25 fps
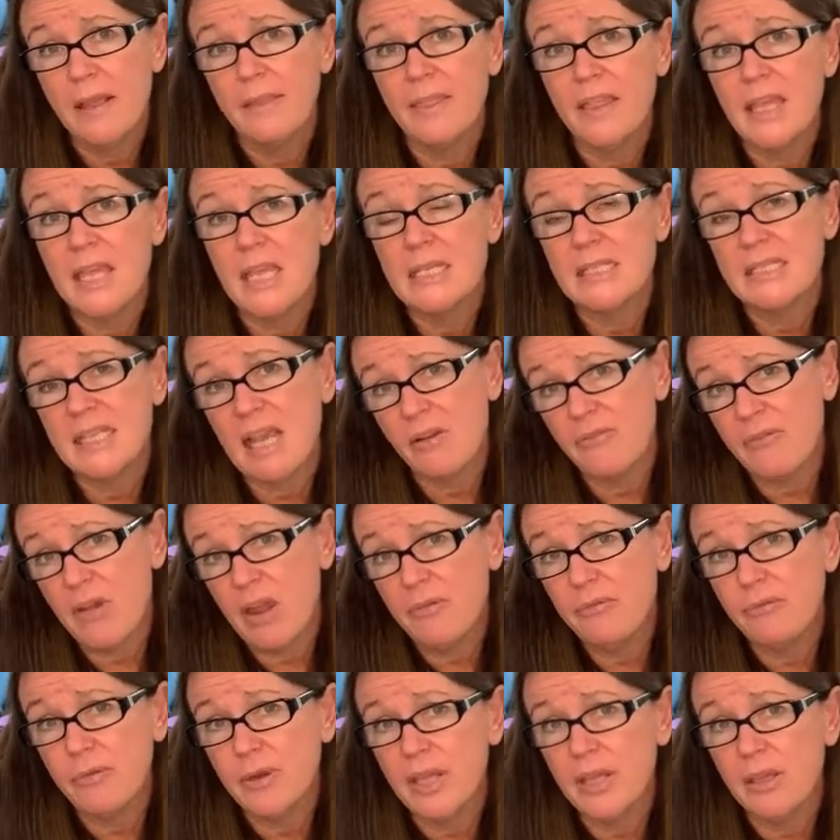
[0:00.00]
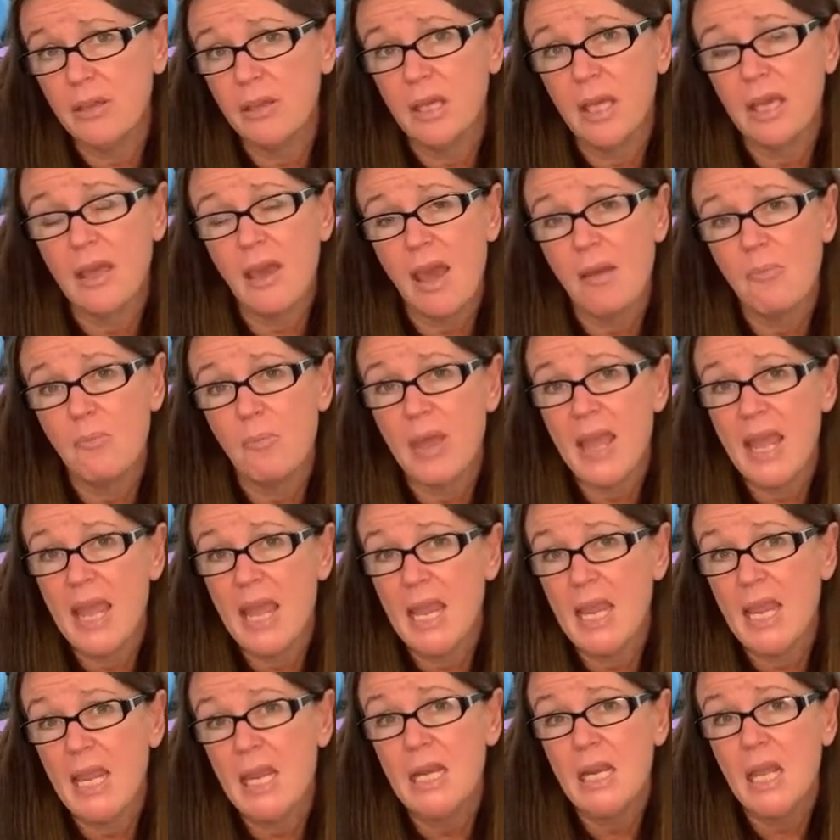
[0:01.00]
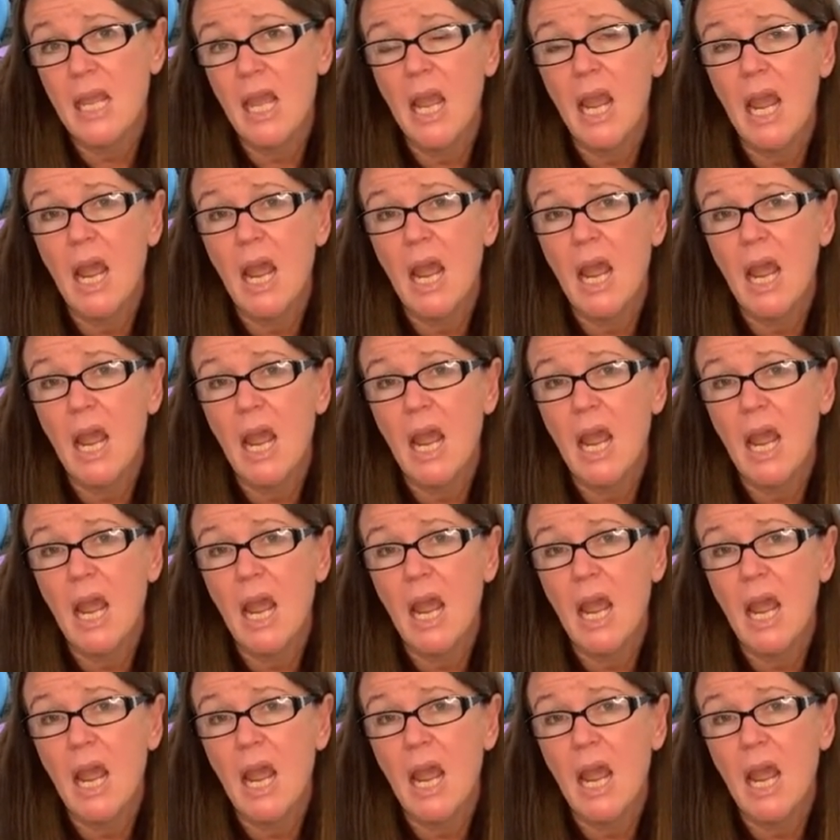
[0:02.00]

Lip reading: the South African campaign,